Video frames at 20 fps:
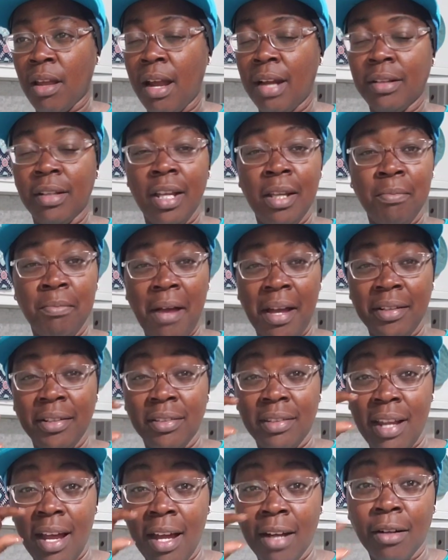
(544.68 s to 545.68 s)
I can't bite
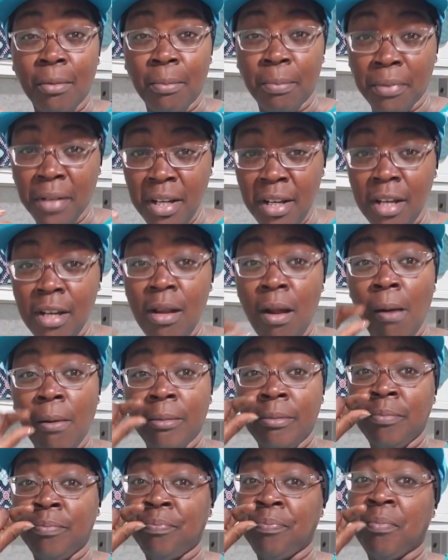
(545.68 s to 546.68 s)
it down completely,
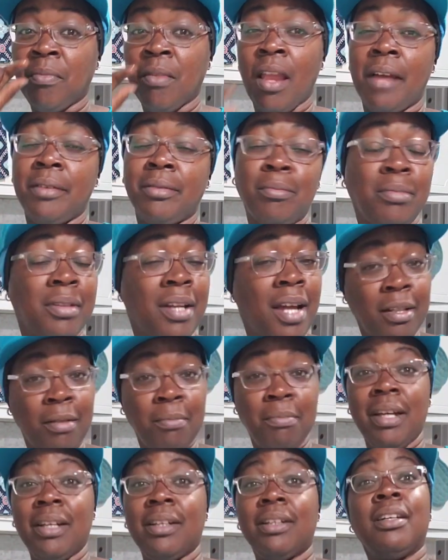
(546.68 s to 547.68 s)
but I
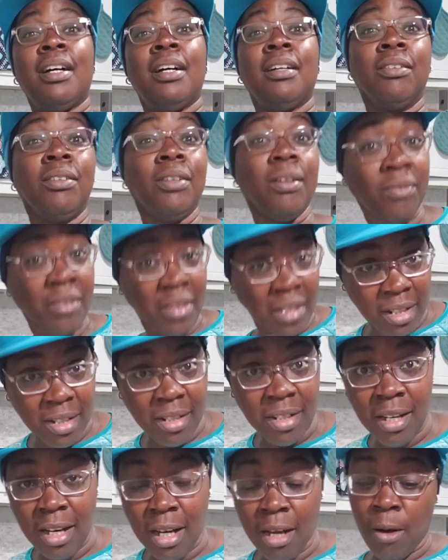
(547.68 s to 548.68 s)
can bite it down enough to
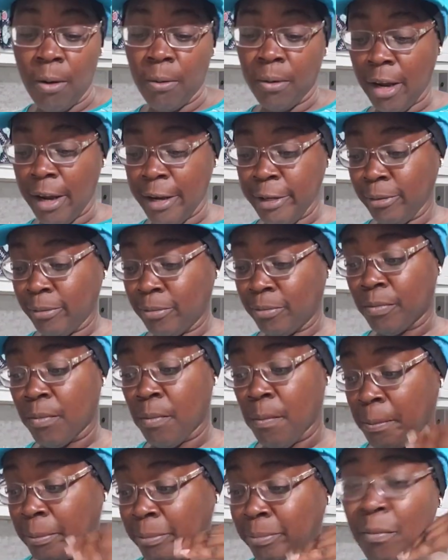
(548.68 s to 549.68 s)
get it in, okay?
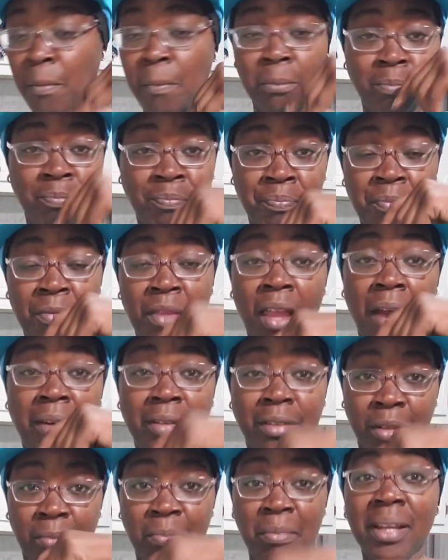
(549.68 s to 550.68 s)

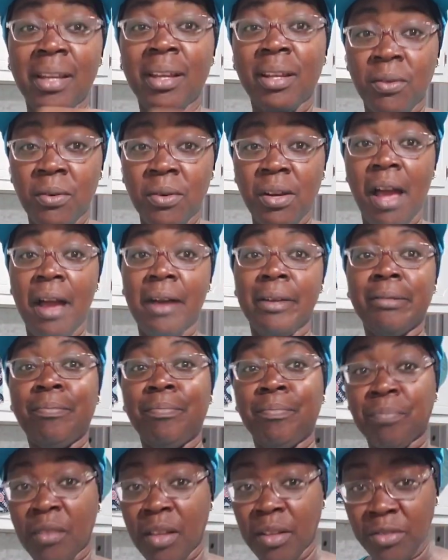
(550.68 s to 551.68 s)
To make it go
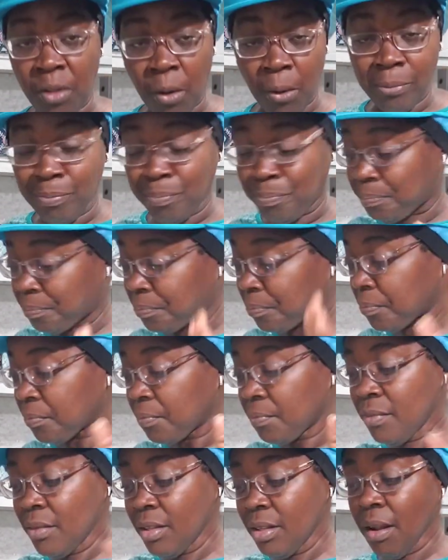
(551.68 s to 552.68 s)
down. So,
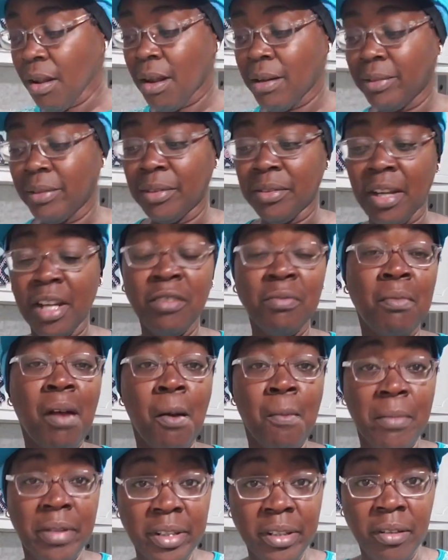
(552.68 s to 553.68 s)
that's
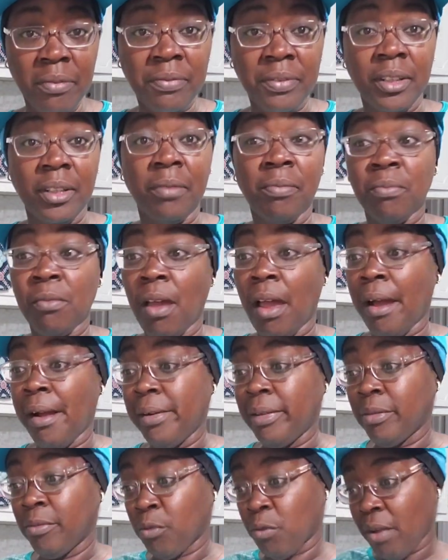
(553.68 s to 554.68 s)
my meal for
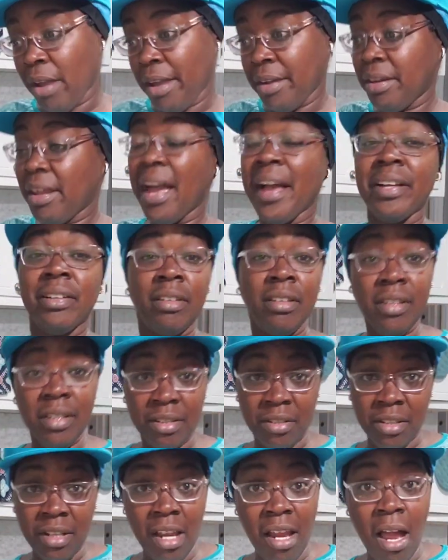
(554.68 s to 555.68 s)
right now. It's
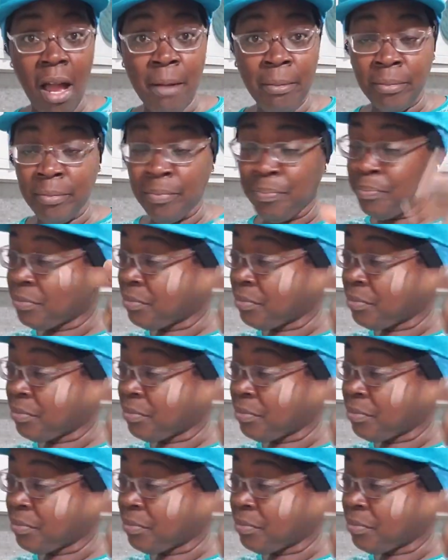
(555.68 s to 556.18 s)
lunchtime.